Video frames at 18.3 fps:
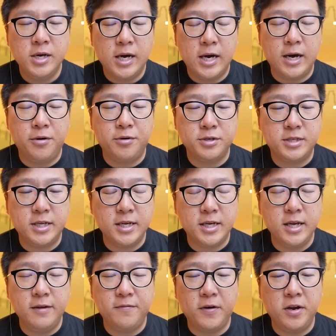I was
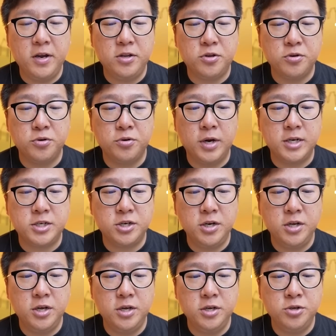thinking if I need to
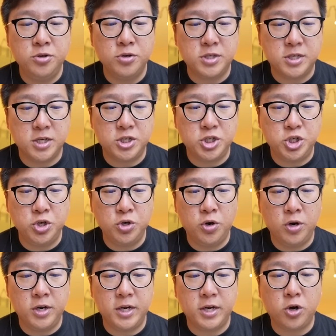actually use the
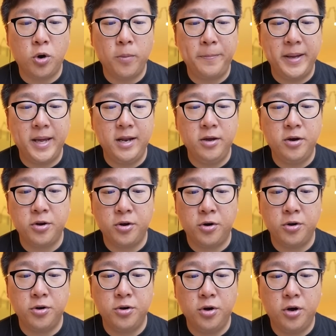shield on the Cobalion
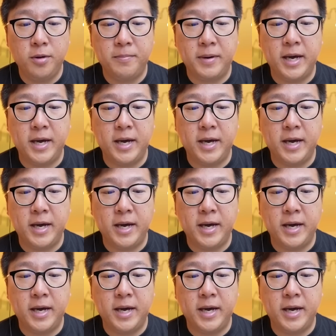or not,